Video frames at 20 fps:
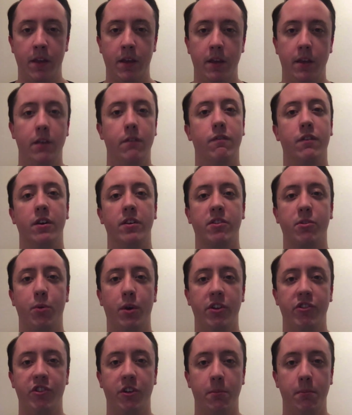Your first
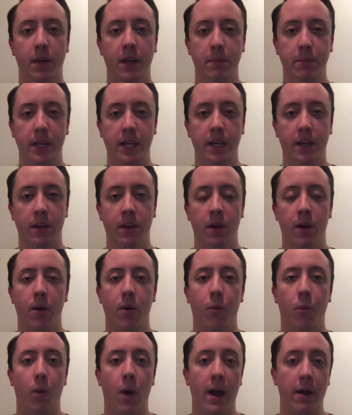question may be,
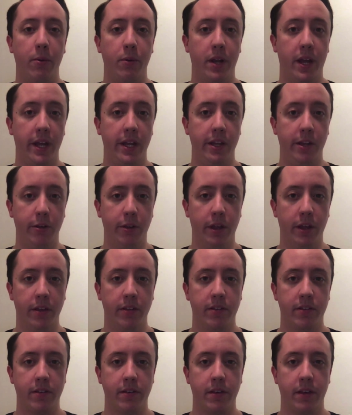why would I do
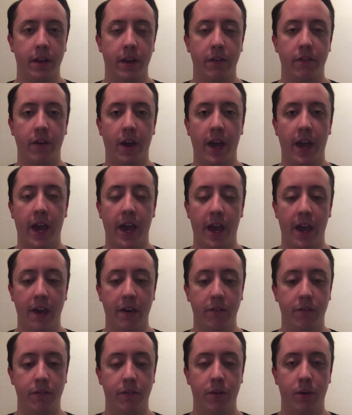this? If I
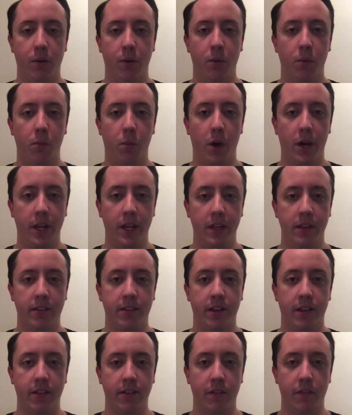have one
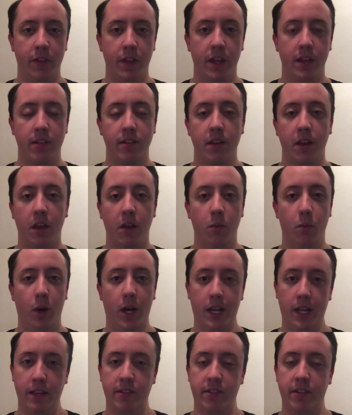instance of this and
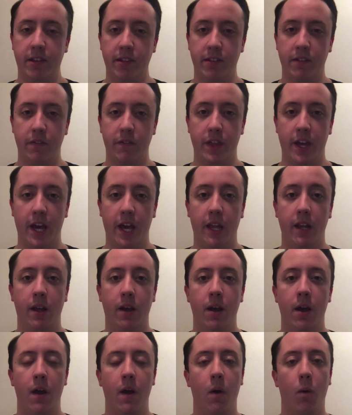one instance of that,
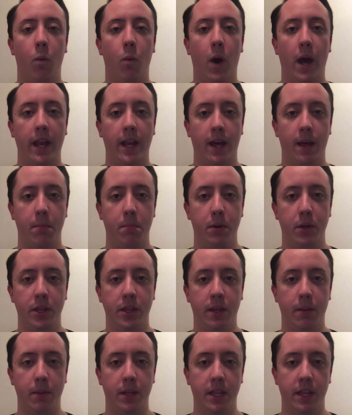why not put
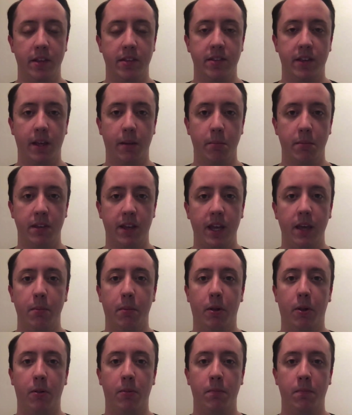them in the same
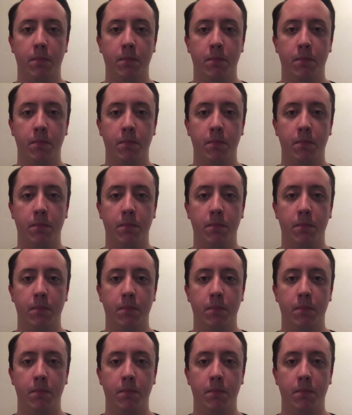table?